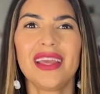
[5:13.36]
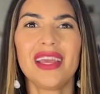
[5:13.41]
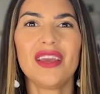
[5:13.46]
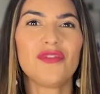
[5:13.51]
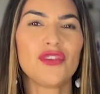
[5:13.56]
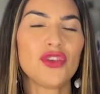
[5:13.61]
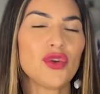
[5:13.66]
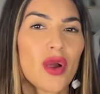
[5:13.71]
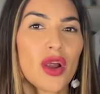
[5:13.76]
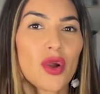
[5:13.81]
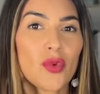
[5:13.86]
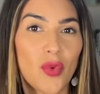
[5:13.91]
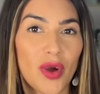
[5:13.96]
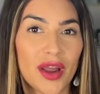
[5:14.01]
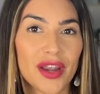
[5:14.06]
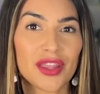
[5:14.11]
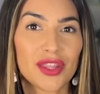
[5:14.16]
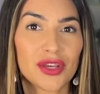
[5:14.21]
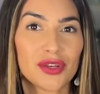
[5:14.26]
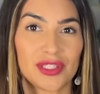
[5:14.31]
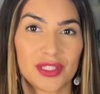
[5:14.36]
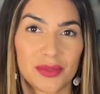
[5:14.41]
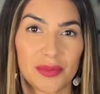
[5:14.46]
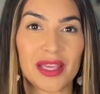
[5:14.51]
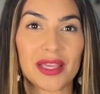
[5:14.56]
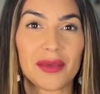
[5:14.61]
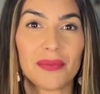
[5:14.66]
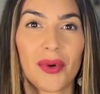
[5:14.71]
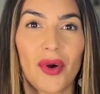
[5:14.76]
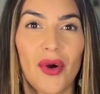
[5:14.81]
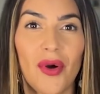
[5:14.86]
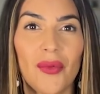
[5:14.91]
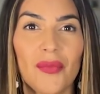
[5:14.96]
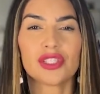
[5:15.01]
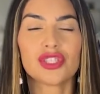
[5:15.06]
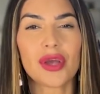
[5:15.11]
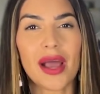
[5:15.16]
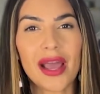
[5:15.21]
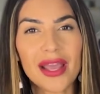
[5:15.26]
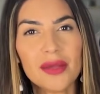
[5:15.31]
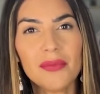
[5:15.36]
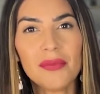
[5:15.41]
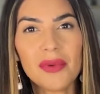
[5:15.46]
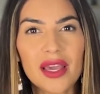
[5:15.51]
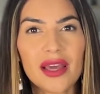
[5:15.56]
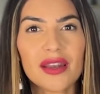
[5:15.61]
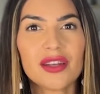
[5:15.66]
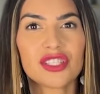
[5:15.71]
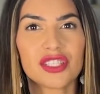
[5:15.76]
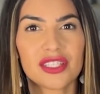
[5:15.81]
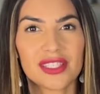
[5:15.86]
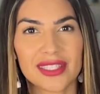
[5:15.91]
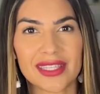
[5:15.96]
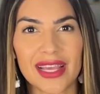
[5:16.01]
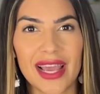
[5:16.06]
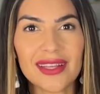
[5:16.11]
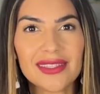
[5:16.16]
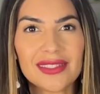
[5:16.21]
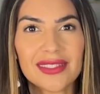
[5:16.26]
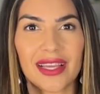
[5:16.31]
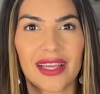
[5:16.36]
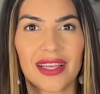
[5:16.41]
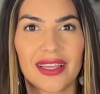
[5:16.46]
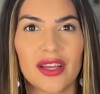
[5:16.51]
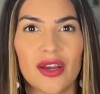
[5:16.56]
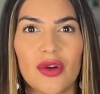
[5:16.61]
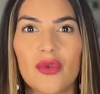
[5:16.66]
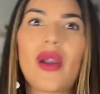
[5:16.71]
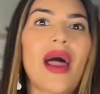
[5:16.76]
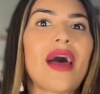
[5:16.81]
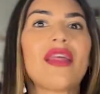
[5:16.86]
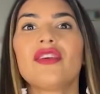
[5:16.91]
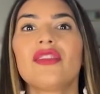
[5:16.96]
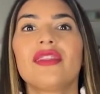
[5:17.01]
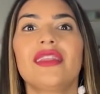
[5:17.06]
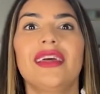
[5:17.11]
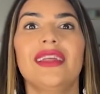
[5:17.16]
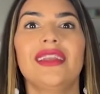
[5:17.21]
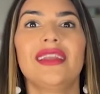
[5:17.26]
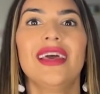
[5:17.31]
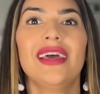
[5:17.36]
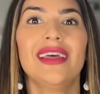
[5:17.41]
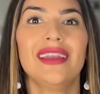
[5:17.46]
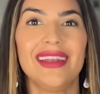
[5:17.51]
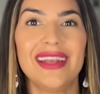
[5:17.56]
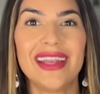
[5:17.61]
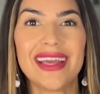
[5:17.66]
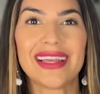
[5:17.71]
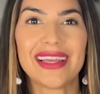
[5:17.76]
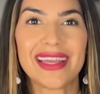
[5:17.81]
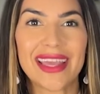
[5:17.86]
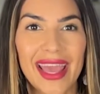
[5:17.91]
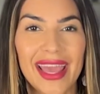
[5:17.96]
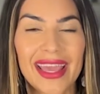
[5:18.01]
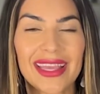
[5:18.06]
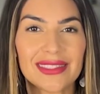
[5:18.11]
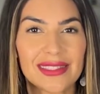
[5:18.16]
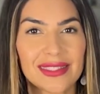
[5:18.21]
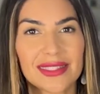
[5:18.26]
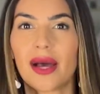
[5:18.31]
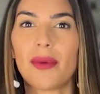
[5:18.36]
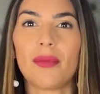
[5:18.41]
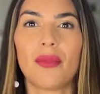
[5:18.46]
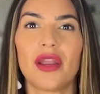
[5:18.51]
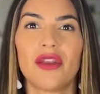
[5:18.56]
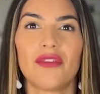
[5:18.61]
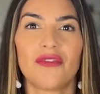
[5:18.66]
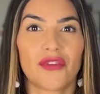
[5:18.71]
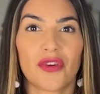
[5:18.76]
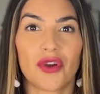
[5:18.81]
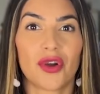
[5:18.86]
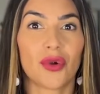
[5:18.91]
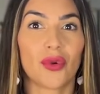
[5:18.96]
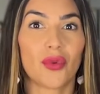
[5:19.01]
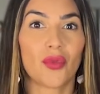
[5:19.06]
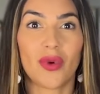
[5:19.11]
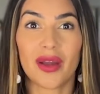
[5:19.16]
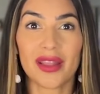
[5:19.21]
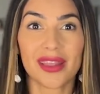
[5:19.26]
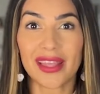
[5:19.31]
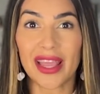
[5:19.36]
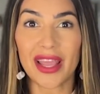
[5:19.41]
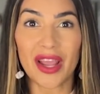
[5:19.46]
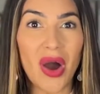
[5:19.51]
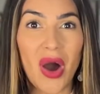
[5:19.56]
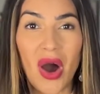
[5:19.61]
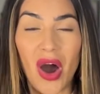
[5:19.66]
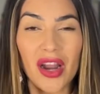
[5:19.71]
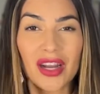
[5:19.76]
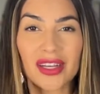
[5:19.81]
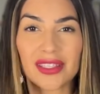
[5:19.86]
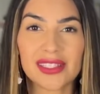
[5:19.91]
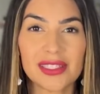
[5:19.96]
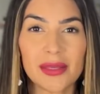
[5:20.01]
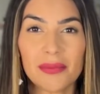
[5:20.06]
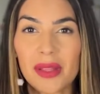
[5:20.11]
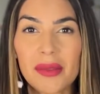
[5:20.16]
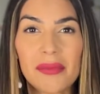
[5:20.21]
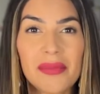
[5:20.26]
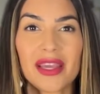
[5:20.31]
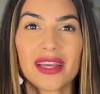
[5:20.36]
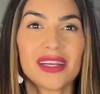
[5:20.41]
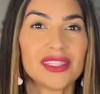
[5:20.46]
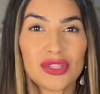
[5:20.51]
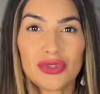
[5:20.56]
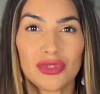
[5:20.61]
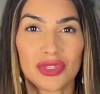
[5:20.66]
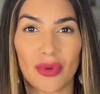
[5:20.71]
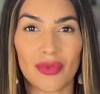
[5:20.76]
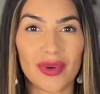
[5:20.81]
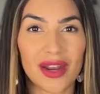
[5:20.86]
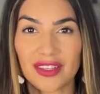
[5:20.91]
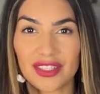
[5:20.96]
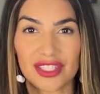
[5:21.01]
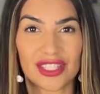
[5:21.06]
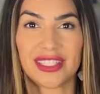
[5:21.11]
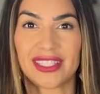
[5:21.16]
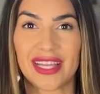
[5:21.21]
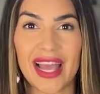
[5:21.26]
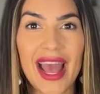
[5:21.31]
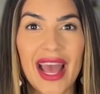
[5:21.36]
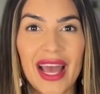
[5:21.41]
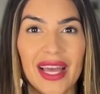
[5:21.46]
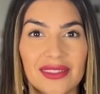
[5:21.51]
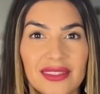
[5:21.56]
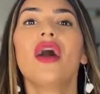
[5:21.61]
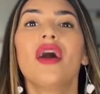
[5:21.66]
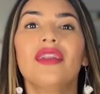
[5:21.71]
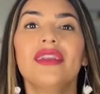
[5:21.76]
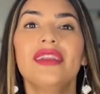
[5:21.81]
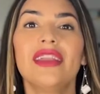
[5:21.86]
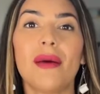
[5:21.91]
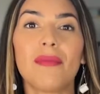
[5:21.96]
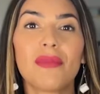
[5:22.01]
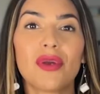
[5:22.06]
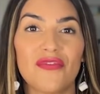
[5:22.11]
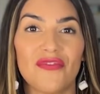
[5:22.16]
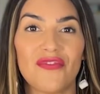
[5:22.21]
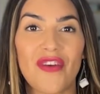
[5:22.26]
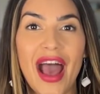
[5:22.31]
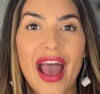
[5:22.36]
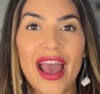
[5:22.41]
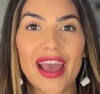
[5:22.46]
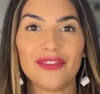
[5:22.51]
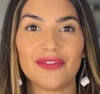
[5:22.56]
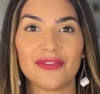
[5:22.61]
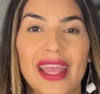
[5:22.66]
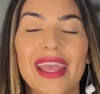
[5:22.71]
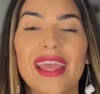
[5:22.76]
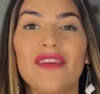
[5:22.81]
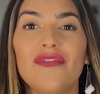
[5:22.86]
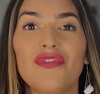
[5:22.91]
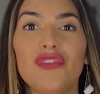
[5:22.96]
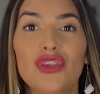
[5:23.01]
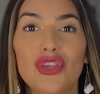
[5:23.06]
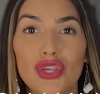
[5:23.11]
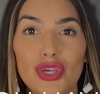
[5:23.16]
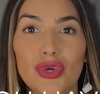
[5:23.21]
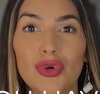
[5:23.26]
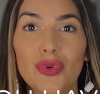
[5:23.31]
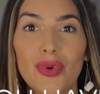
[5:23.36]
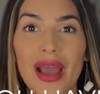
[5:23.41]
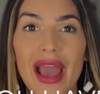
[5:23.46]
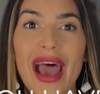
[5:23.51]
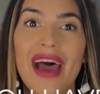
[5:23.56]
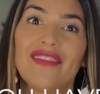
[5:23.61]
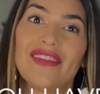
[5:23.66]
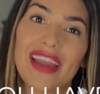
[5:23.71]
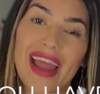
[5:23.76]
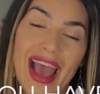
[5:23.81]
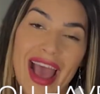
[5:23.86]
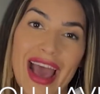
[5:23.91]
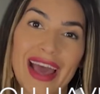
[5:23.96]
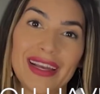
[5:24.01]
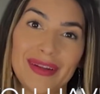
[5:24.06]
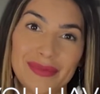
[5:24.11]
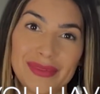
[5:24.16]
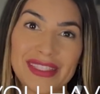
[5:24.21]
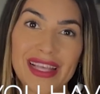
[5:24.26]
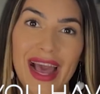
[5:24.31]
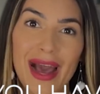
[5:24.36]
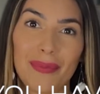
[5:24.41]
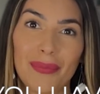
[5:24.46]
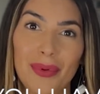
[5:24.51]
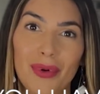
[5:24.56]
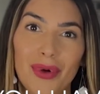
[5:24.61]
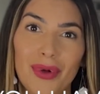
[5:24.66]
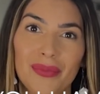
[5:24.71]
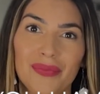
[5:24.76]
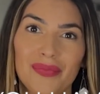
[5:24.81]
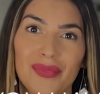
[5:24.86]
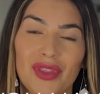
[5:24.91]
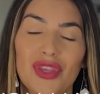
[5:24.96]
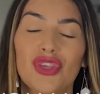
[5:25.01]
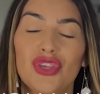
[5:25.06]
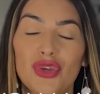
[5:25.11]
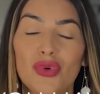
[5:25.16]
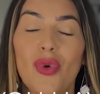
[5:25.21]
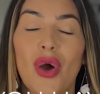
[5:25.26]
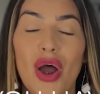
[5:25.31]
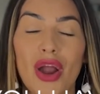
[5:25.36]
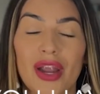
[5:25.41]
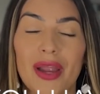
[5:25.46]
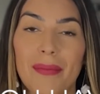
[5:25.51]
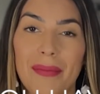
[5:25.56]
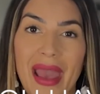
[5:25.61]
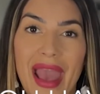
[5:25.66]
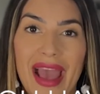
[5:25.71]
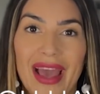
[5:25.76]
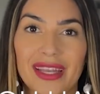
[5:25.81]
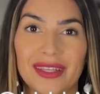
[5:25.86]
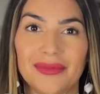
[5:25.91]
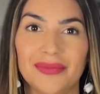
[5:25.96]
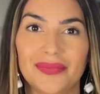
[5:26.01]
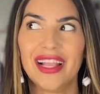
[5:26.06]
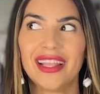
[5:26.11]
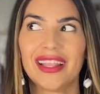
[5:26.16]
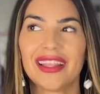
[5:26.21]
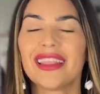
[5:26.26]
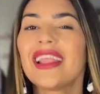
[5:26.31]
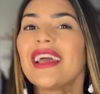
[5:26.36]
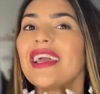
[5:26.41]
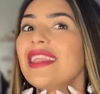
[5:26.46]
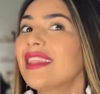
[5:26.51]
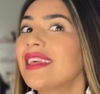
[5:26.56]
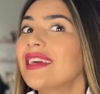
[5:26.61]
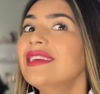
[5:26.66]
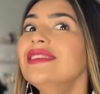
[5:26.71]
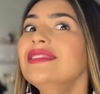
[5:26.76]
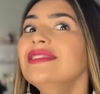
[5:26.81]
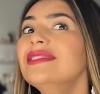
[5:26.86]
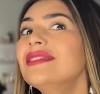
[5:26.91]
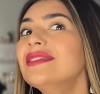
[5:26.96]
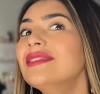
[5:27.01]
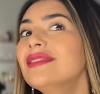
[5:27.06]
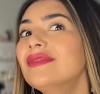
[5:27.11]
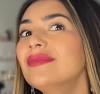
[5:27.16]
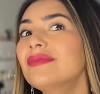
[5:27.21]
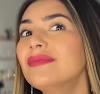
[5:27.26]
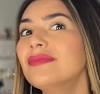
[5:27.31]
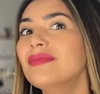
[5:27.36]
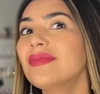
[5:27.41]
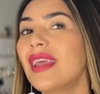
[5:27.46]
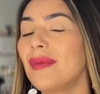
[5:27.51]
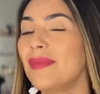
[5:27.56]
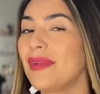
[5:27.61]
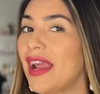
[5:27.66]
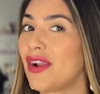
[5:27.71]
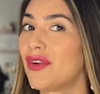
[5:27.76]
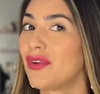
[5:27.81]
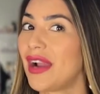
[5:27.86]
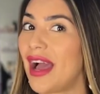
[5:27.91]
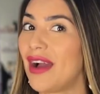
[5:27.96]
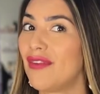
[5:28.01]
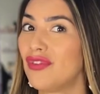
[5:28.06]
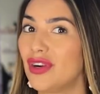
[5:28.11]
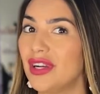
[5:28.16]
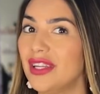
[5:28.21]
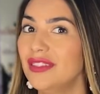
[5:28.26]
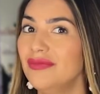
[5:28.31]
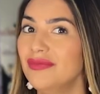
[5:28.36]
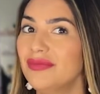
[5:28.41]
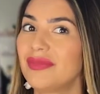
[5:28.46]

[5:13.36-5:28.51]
If you are one of those people, try to be understanding rather than negate someone for what they are simply because you don't understand. Number five, if you have an Adam's apple, you are a man. Like this? I mean, I don't have one.